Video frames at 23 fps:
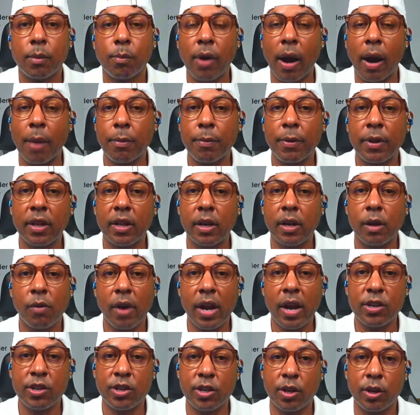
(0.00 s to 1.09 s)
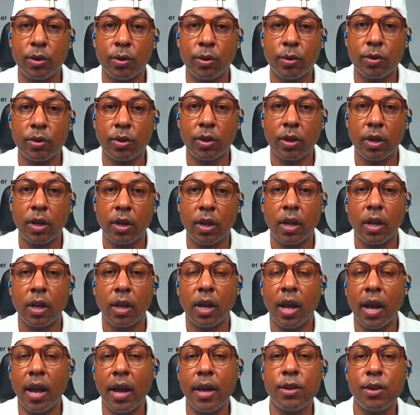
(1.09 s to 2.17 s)
probability ratios
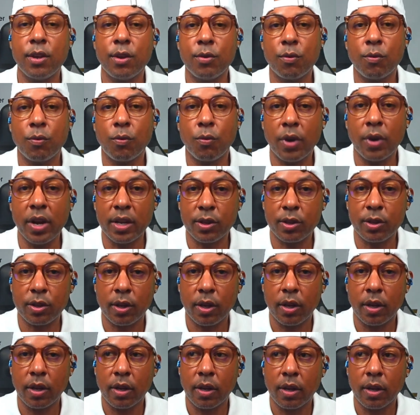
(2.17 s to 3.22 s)
and you risk